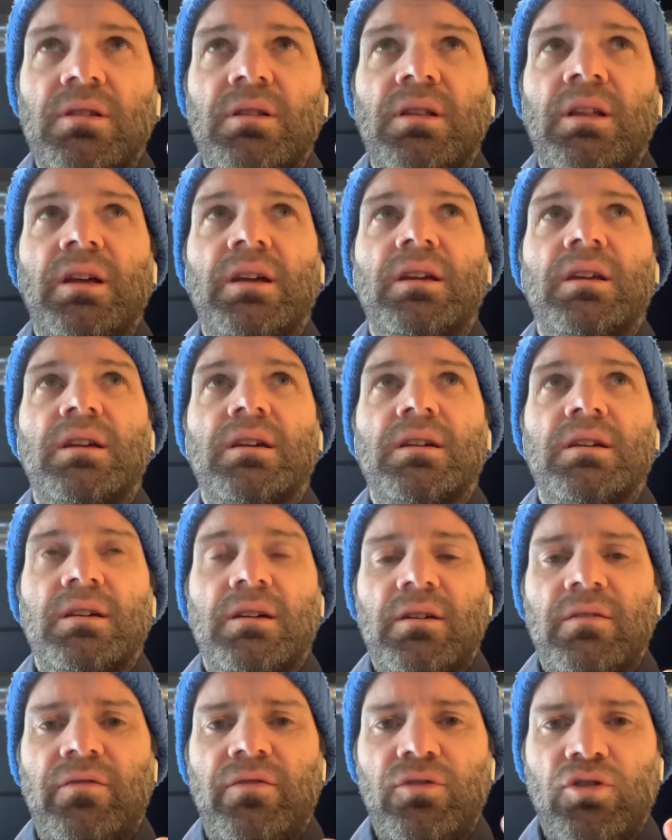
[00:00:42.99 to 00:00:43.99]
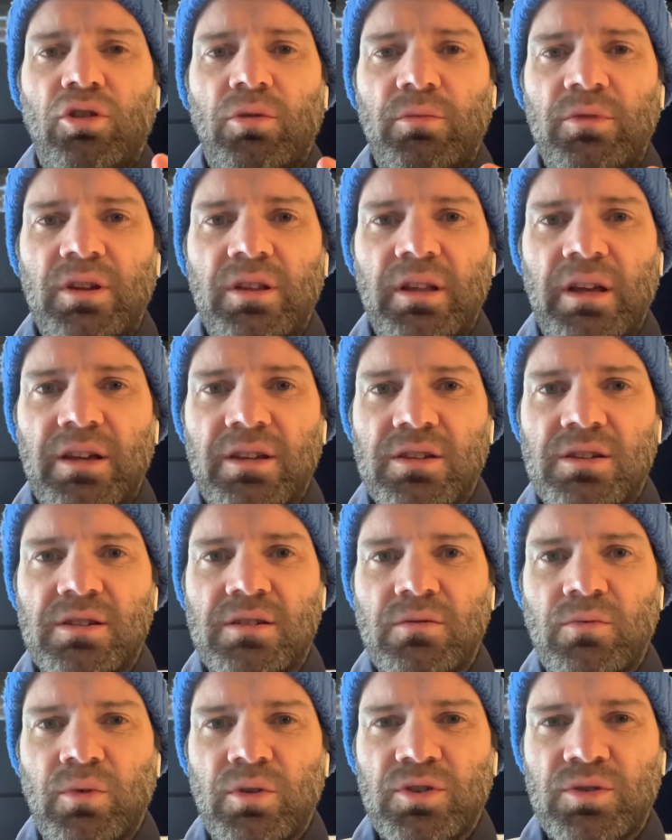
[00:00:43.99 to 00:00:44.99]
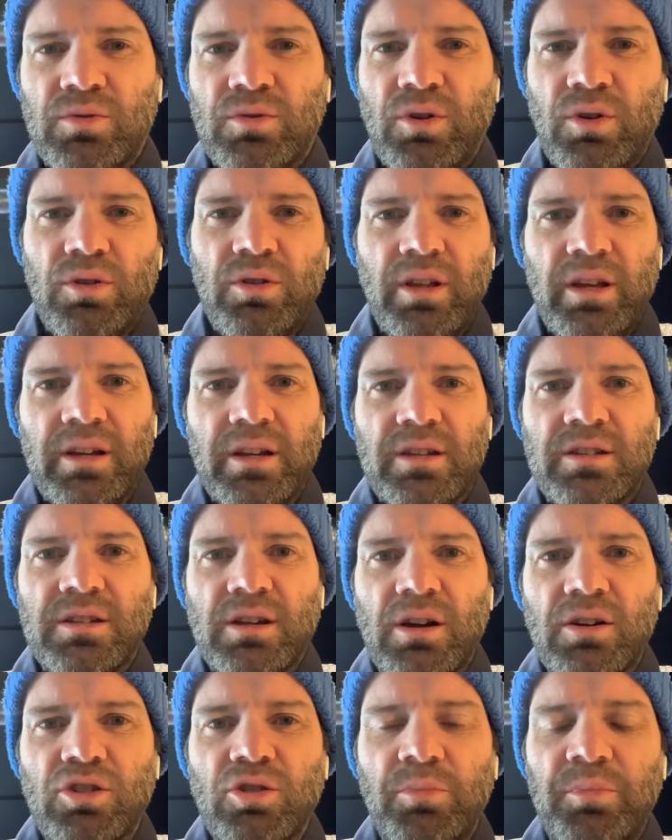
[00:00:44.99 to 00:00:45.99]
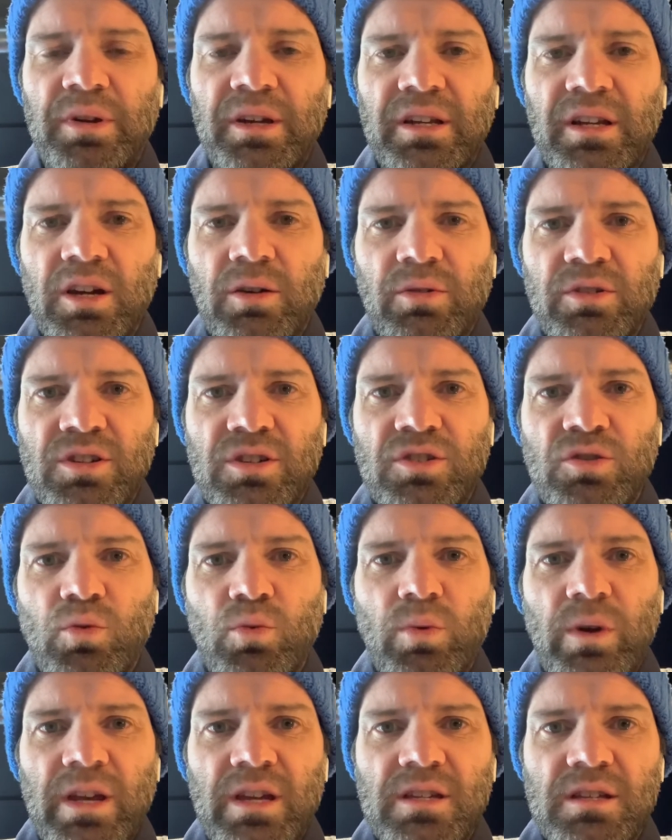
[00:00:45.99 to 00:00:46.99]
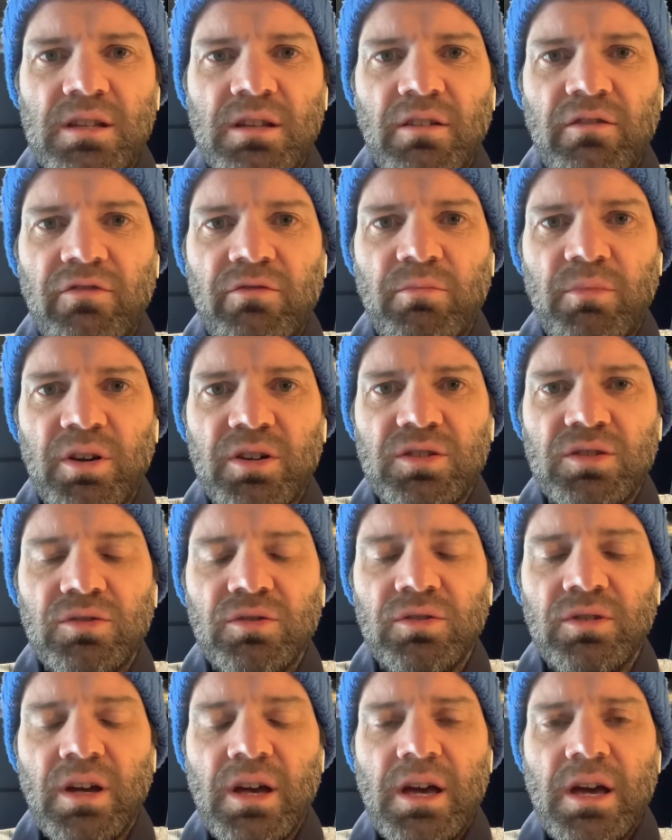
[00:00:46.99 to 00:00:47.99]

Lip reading: like phenomenon as what's called like sarcopenia, which is the wasting of muscle.